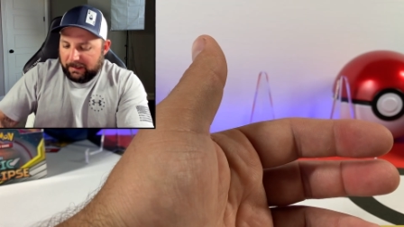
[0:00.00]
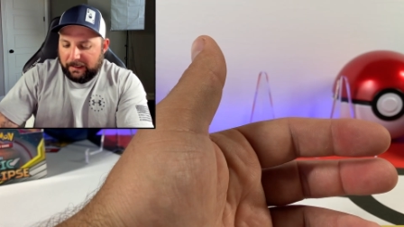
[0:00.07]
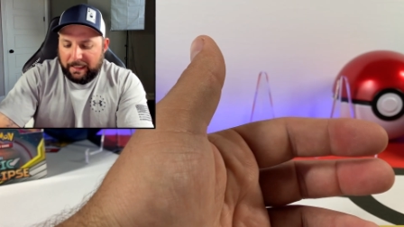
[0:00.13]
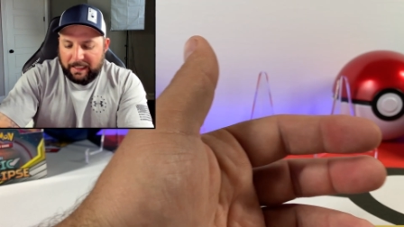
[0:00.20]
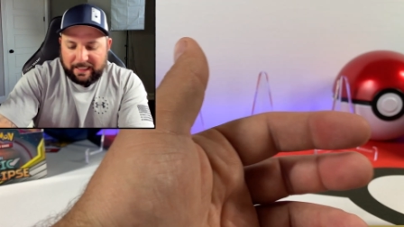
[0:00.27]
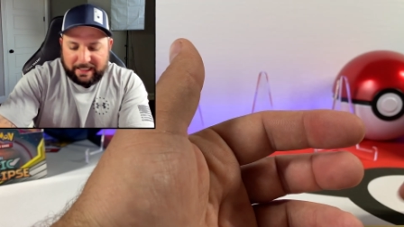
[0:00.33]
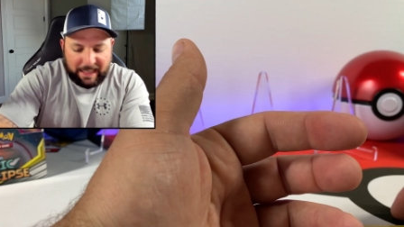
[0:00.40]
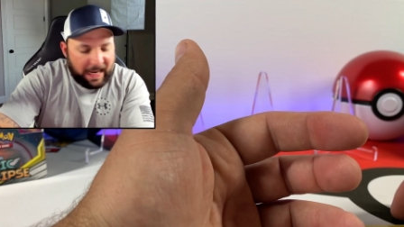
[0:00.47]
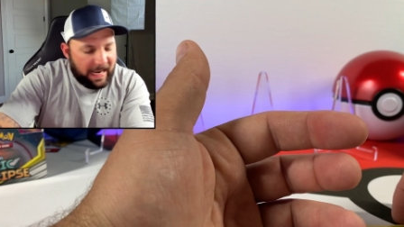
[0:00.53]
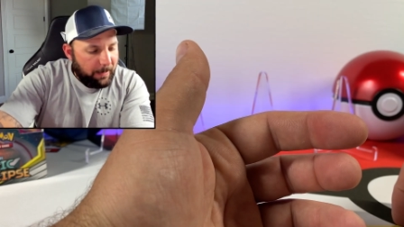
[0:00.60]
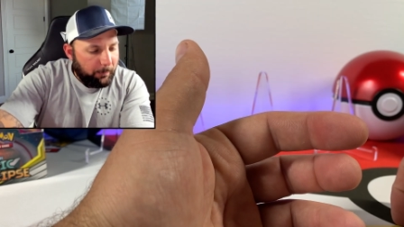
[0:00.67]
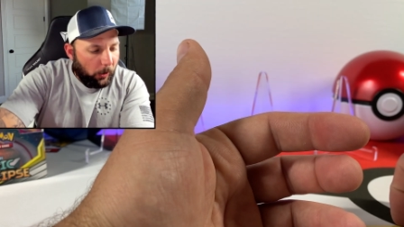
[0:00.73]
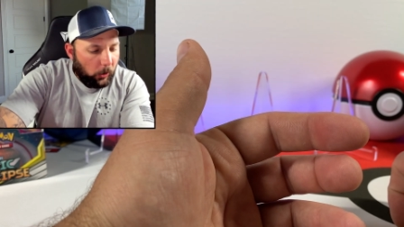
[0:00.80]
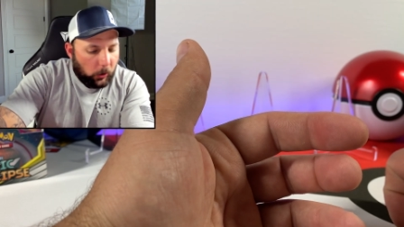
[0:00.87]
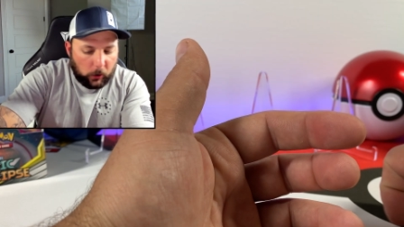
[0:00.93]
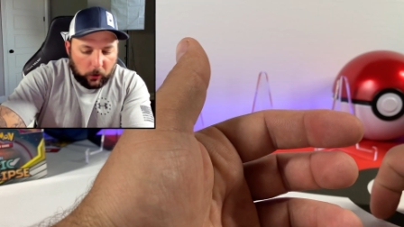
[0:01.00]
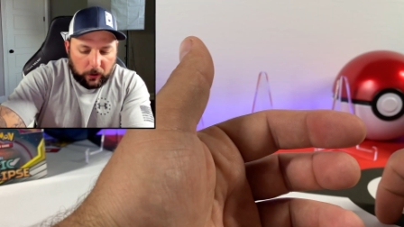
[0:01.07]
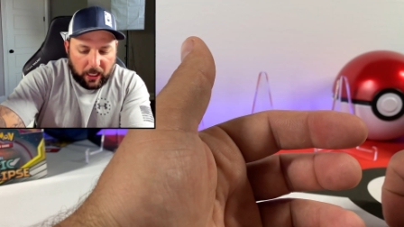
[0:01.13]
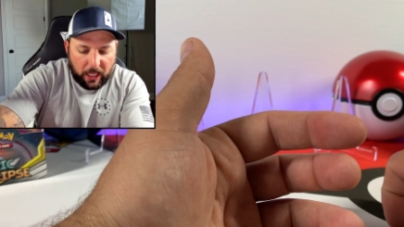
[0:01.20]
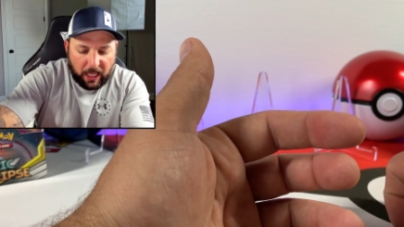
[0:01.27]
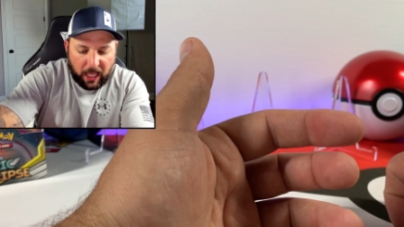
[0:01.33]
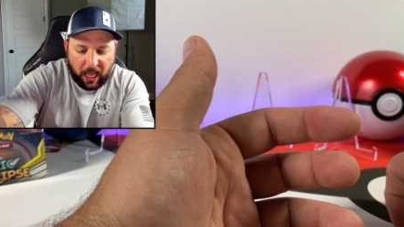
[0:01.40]
the same
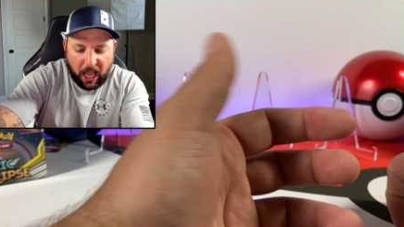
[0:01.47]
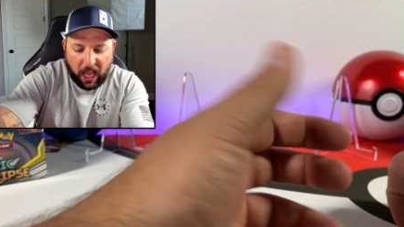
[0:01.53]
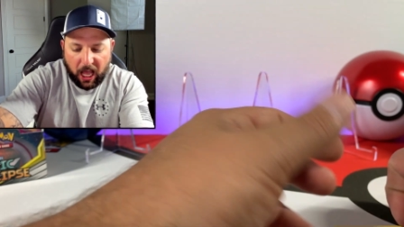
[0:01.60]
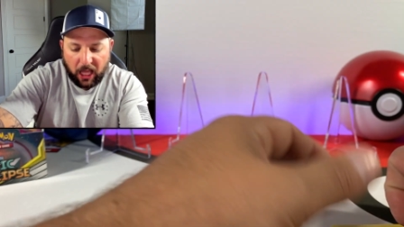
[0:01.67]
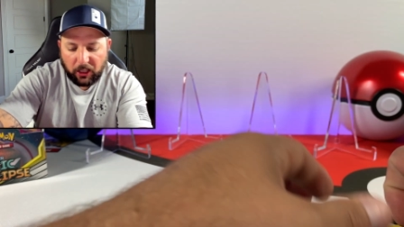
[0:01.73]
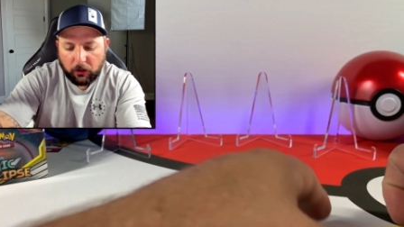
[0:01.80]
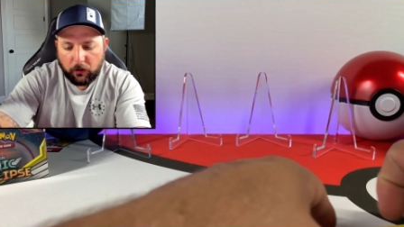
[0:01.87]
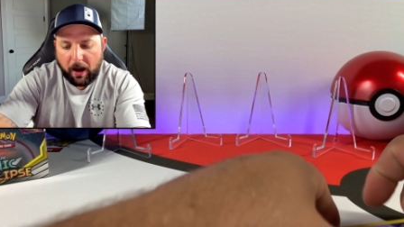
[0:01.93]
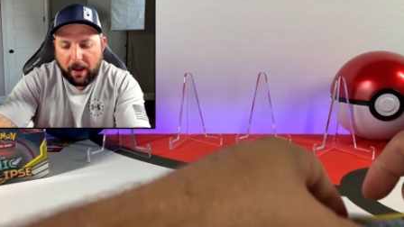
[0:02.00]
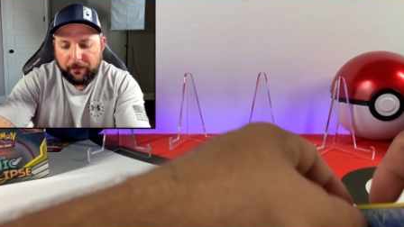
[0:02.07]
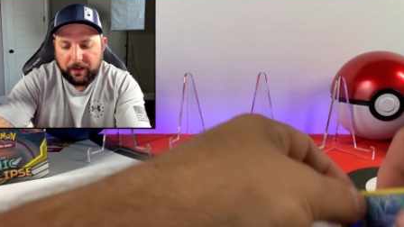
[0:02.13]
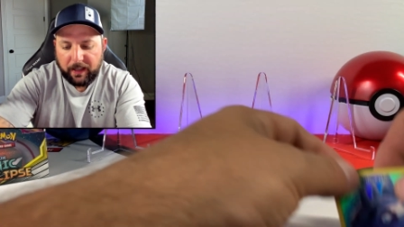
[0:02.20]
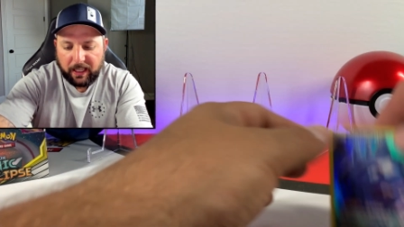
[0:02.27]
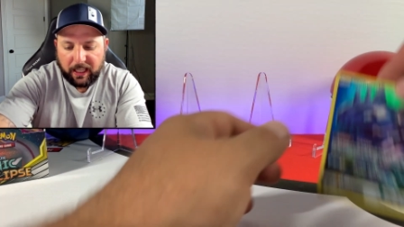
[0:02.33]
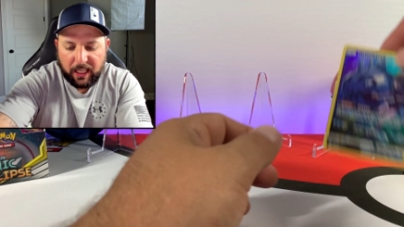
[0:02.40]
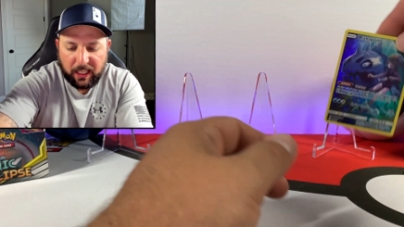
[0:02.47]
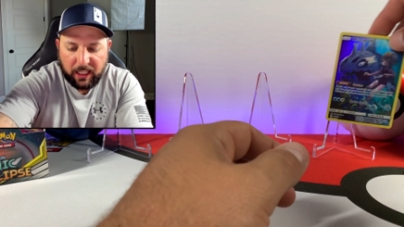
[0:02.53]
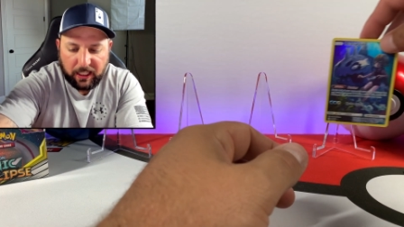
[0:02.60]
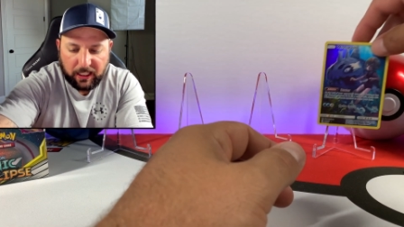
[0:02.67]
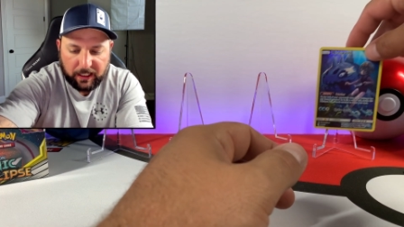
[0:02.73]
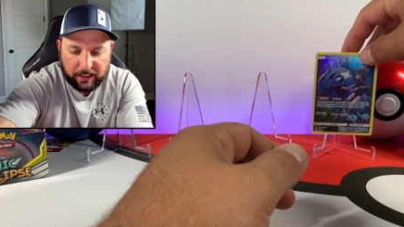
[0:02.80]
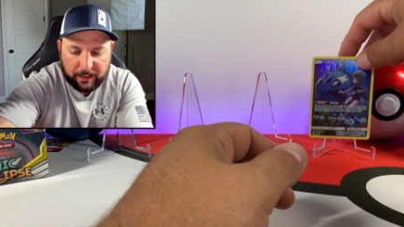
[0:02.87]
old holographic,
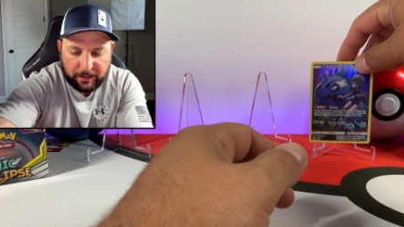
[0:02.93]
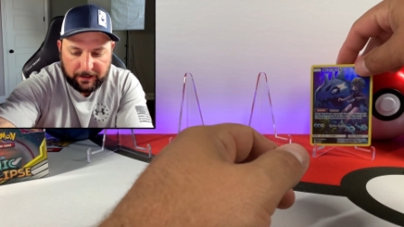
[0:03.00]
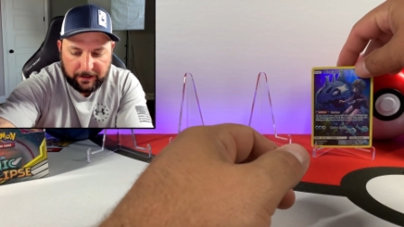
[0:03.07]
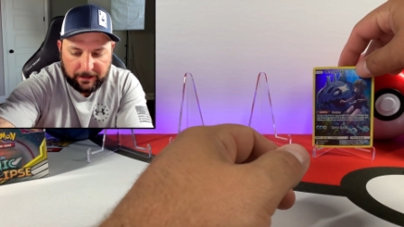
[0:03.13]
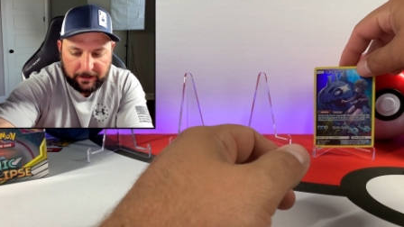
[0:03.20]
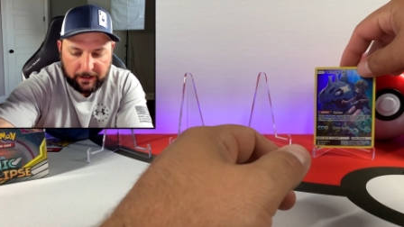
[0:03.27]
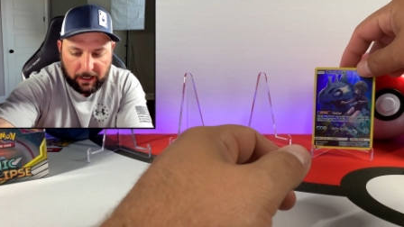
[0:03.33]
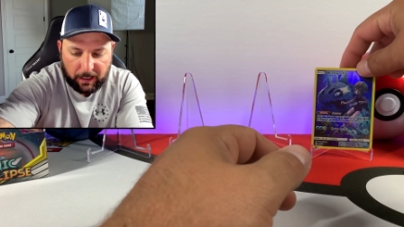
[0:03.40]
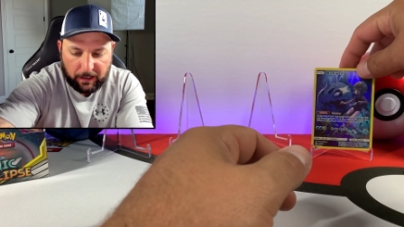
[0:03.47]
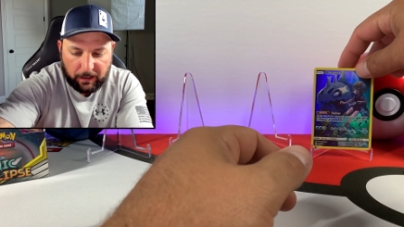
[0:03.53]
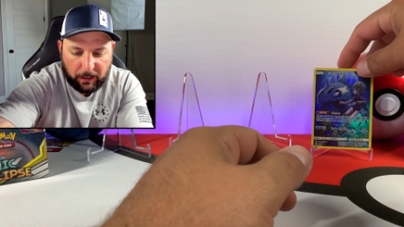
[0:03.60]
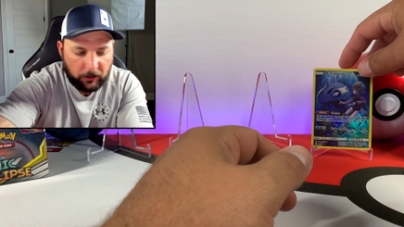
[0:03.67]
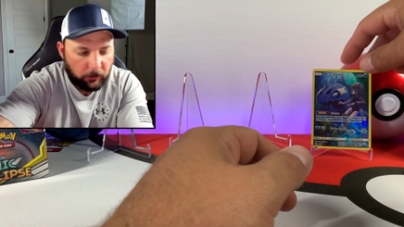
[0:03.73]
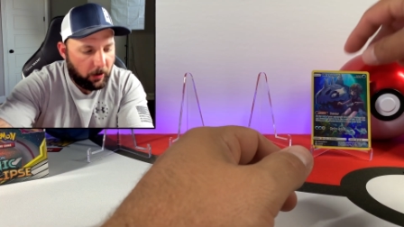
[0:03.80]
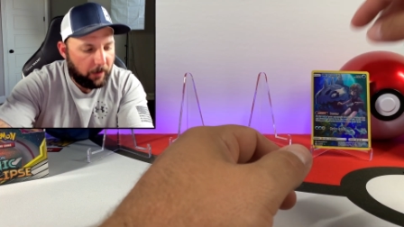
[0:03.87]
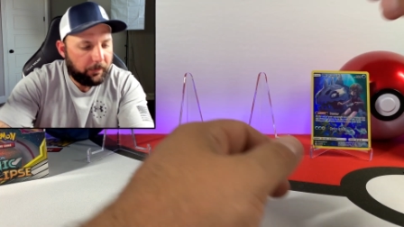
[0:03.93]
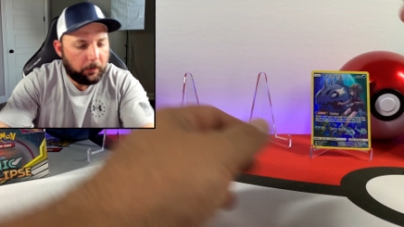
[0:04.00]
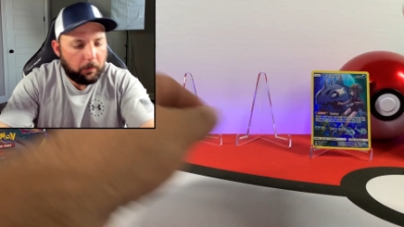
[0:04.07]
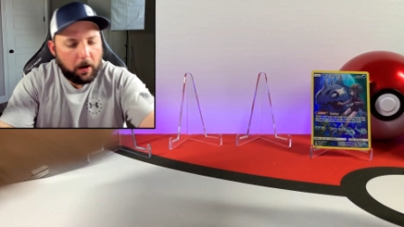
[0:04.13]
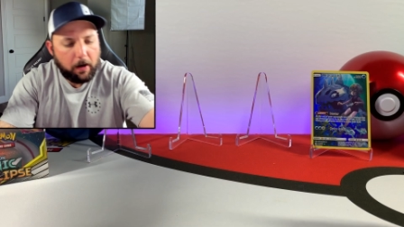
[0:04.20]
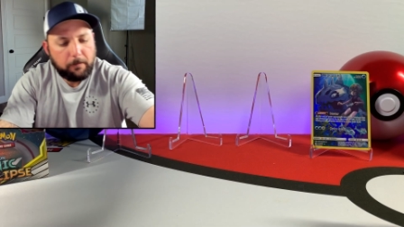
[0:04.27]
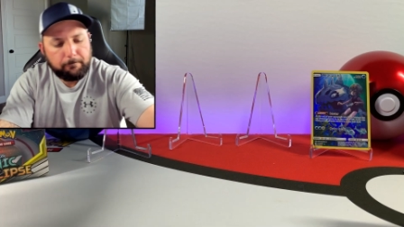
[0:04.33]

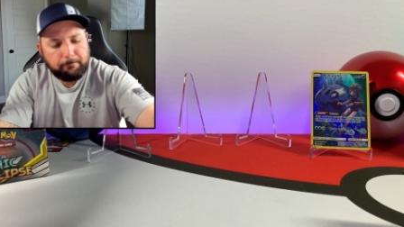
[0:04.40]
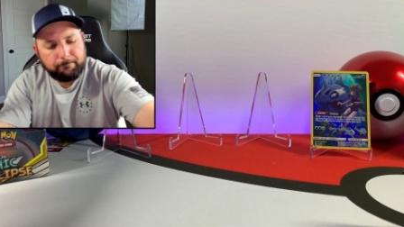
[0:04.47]
non-holographic rare.